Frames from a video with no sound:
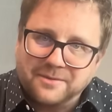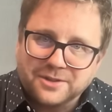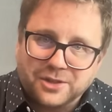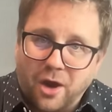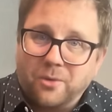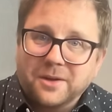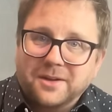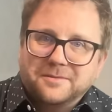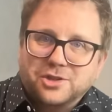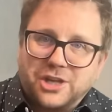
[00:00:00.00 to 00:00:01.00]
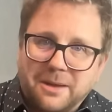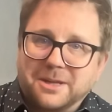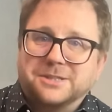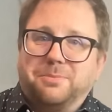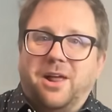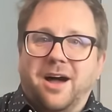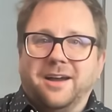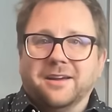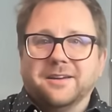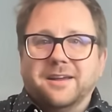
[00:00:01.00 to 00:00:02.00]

So, shameless plug,